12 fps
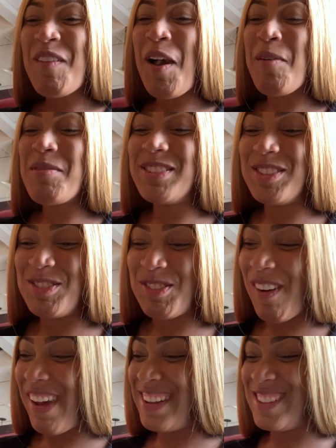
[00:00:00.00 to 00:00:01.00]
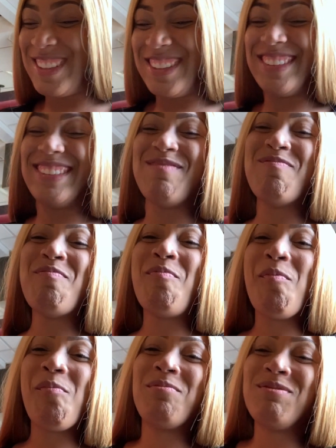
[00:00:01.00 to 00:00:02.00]
I wasn't trying
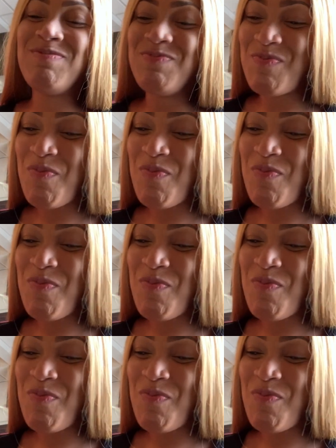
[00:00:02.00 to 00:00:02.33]
to.